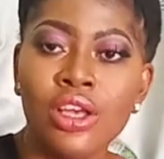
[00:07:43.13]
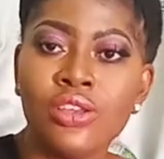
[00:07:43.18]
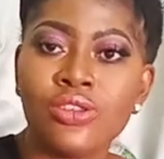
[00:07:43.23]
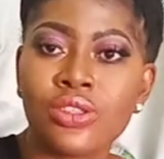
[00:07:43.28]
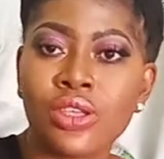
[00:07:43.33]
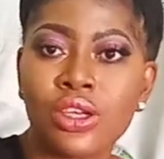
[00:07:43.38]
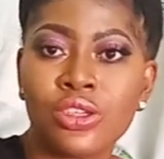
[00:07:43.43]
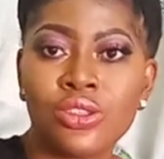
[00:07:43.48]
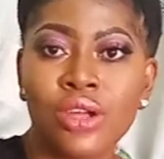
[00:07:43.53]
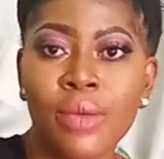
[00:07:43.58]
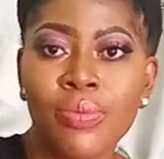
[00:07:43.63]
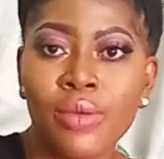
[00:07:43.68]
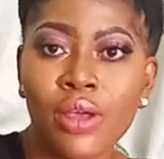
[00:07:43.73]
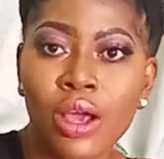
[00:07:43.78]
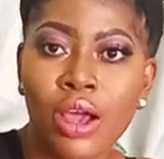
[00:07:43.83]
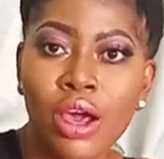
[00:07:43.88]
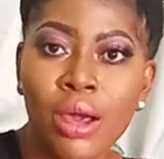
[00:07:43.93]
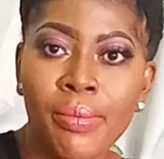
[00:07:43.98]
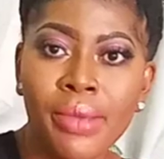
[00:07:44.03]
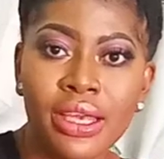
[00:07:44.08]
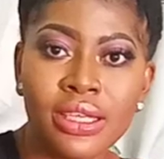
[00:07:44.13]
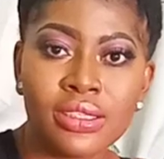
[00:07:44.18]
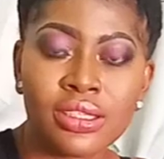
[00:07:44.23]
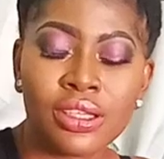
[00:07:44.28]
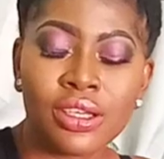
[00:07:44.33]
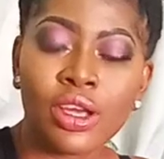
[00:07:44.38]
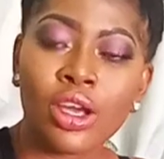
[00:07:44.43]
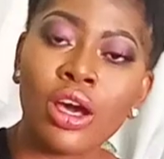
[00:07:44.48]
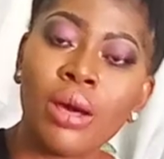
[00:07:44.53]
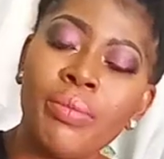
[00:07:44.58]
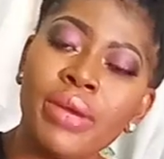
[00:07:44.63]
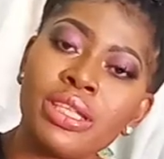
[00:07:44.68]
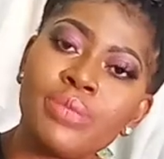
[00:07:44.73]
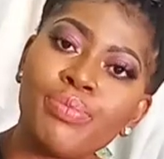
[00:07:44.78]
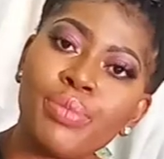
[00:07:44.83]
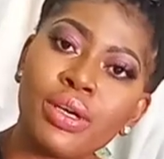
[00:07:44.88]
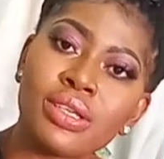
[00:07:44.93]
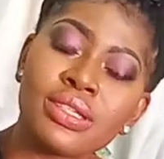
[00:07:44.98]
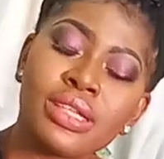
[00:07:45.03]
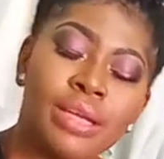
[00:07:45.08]
So drop your comments in the
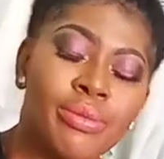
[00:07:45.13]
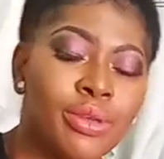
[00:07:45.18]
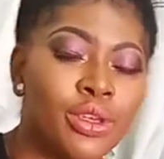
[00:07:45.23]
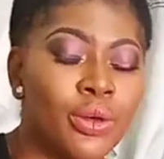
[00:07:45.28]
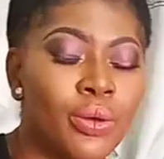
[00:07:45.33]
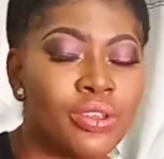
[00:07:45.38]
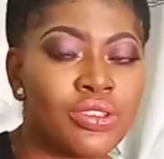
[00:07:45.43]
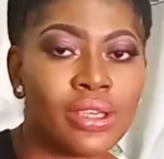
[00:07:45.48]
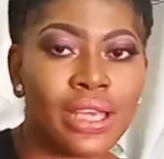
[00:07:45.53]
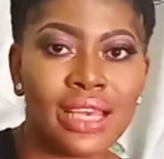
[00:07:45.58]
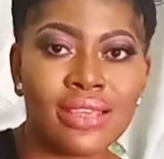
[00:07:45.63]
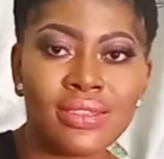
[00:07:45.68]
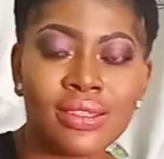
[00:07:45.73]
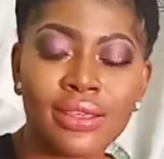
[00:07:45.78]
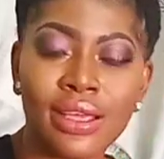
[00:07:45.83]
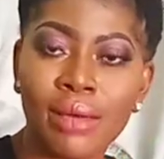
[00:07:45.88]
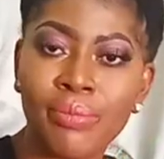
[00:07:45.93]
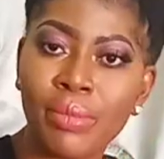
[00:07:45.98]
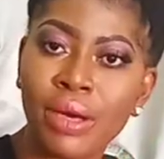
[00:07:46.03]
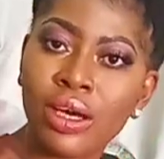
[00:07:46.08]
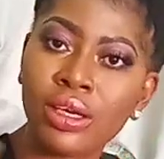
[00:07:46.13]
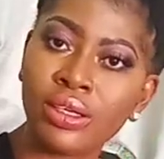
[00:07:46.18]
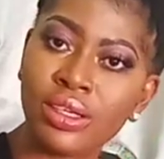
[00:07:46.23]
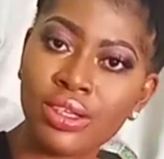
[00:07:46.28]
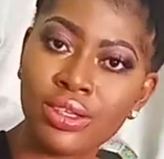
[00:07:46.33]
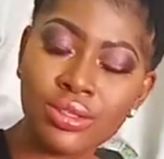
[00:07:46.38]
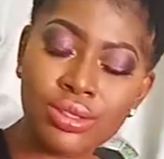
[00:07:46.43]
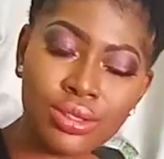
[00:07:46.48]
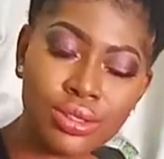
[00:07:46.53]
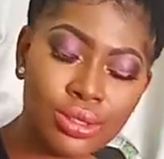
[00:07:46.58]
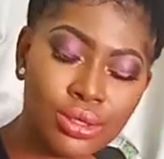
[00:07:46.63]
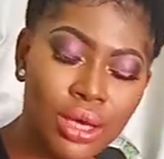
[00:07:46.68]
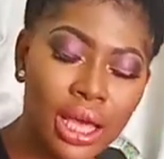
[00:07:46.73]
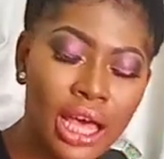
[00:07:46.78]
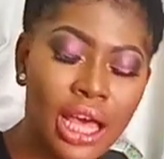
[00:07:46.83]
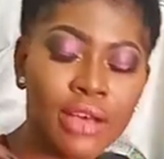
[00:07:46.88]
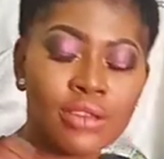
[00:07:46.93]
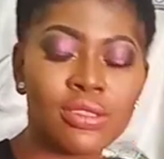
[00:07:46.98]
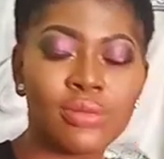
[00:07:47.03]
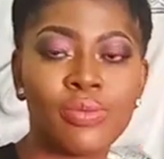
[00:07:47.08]
comment box. Let me know what you guys think about these two
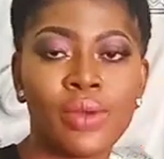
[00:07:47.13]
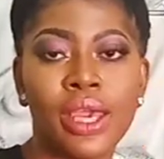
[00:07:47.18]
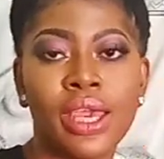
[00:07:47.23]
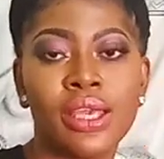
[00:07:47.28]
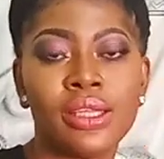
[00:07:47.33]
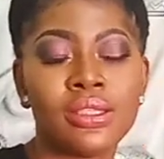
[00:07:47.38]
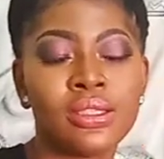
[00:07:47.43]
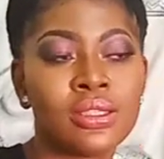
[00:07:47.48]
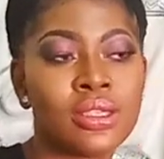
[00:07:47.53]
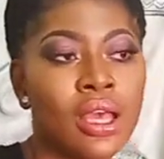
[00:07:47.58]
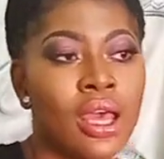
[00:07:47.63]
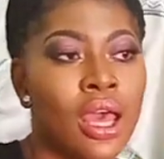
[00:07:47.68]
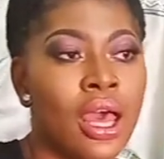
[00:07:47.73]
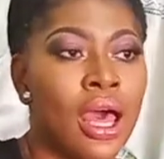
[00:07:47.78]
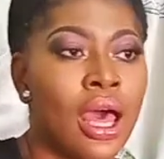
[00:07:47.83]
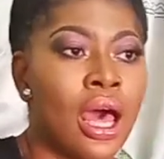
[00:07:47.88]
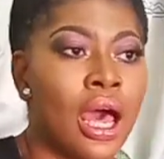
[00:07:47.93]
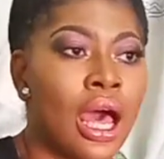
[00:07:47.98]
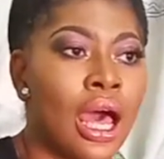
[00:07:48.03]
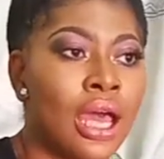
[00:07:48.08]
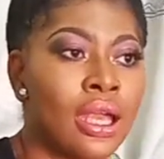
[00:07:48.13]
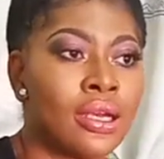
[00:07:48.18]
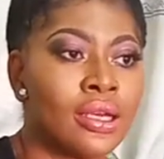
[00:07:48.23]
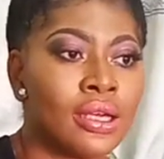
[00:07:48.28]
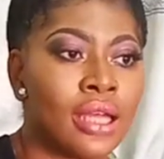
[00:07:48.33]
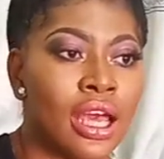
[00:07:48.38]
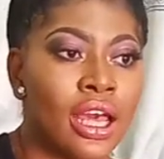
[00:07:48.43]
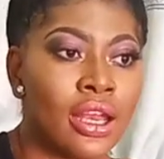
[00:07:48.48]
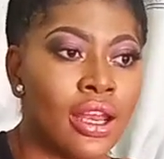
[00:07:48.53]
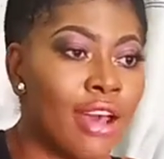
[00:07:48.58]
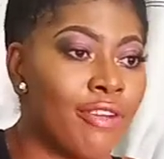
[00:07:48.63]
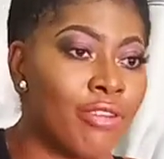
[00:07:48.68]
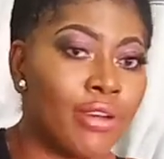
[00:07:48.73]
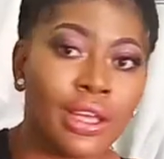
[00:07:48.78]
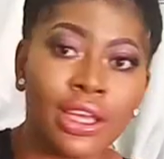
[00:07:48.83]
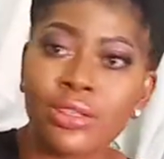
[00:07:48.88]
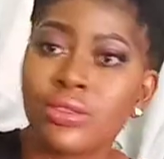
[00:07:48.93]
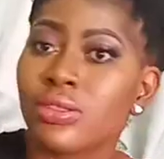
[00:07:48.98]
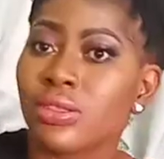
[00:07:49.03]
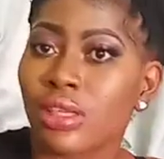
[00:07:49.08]
housemates and uh, don't
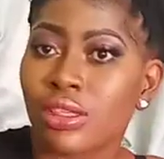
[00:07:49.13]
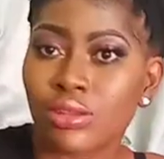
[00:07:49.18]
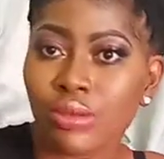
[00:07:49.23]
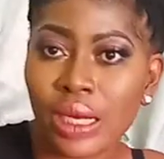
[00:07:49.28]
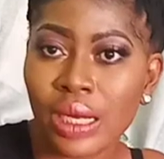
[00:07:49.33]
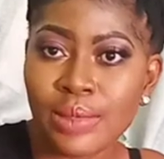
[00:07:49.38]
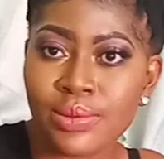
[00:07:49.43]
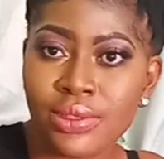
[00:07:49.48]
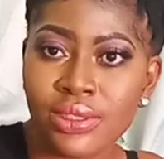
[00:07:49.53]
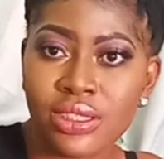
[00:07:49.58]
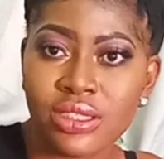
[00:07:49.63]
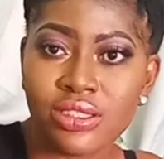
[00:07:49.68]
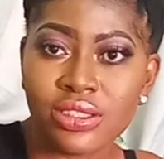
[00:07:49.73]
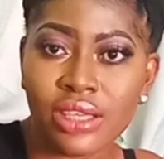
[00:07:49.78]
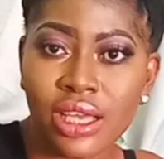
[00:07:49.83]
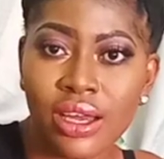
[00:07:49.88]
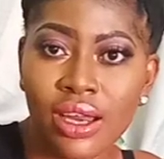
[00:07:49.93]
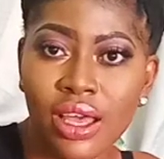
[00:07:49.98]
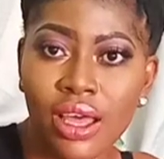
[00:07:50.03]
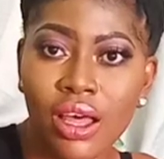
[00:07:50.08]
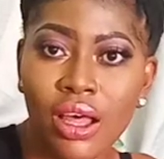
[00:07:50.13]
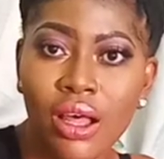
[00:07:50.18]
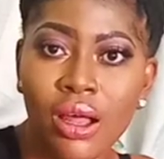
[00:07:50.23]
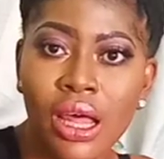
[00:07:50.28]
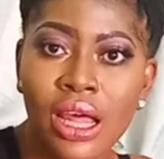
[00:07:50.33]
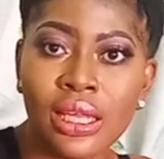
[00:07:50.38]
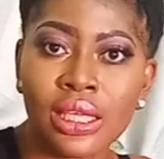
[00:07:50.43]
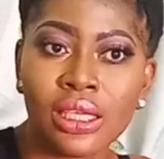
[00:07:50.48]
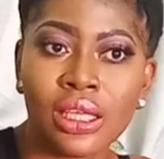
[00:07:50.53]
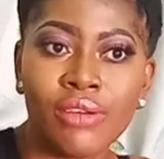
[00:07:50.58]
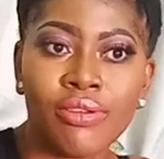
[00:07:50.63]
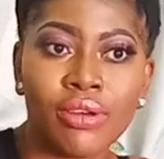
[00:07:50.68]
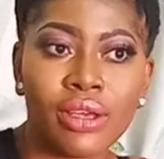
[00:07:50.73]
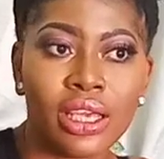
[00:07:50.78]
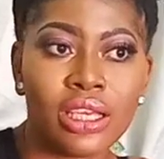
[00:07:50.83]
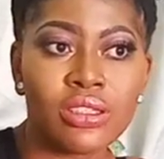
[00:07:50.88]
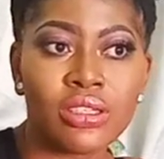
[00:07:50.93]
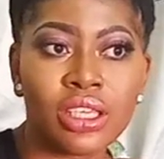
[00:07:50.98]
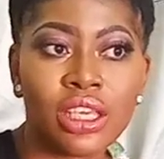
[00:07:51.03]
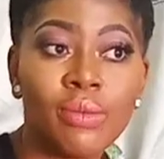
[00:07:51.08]
forget to subscribe to this channel and don't
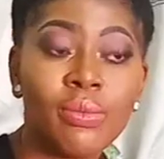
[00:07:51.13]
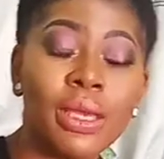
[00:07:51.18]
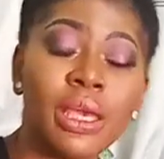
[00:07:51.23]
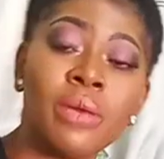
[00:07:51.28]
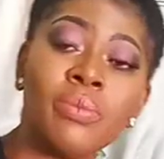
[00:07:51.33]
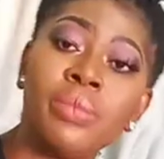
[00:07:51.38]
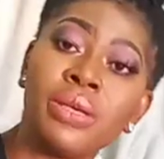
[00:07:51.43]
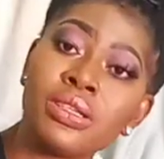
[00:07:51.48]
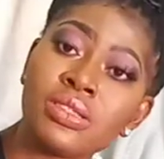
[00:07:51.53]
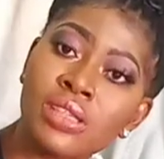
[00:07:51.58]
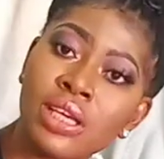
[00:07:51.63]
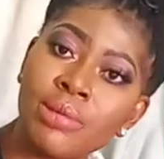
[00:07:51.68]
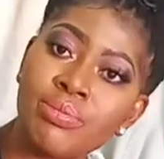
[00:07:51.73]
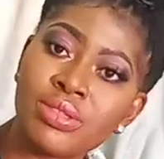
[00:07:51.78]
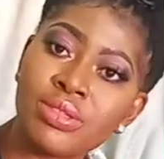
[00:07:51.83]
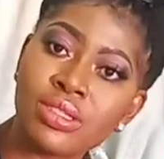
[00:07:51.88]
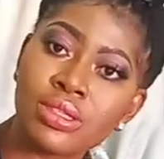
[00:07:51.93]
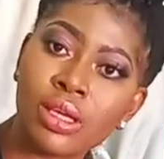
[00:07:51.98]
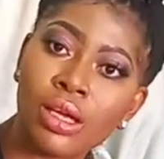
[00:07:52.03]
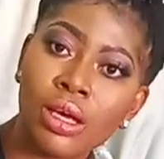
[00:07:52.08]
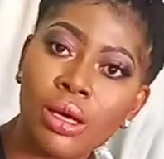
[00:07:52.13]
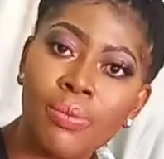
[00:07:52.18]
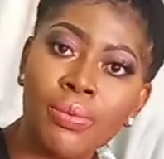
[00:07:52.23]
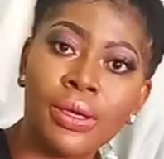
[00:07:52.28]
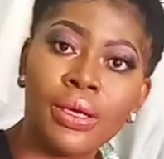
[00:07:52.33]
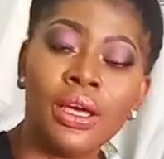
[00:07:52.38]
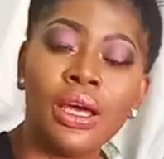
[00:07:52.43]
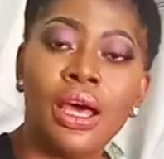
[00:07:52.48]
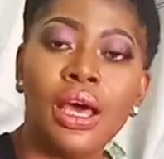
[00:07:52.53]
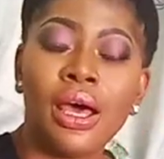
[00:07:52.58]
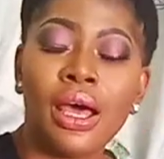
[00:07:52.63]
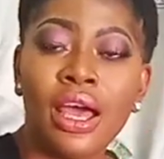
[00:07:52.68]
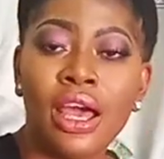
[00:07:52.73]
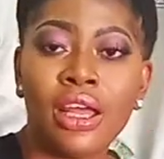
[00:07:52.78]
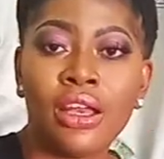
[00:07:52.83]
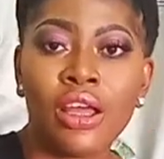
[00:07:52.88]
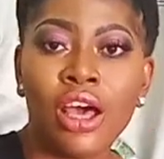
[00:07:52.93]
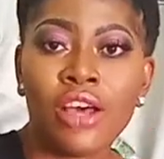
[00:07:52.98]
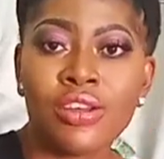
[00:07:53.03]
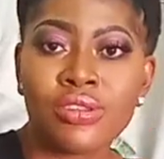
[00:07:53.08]
forget to give me a big thumbs up
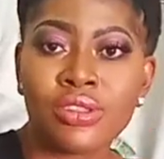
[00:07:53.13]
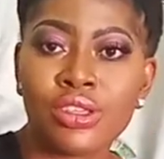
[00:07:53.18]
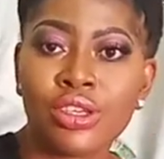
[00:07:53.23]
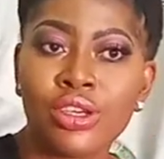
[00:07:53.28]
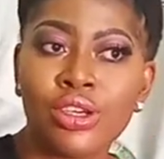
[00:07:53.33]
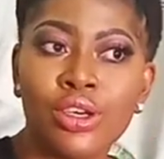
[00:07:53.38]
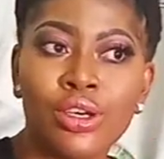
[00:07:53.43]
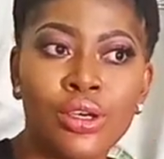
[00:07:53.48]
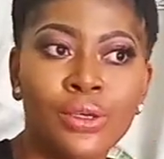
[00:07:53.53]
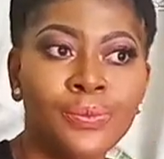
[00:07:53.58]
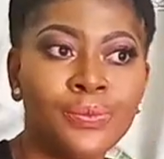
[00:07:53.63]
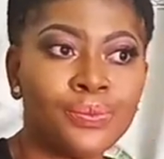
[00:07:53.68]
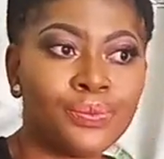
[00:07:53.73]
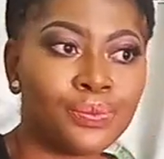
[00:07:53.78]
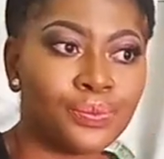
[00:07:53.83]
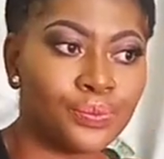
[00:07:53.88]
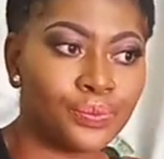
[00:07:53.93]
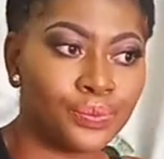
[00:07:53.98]
and also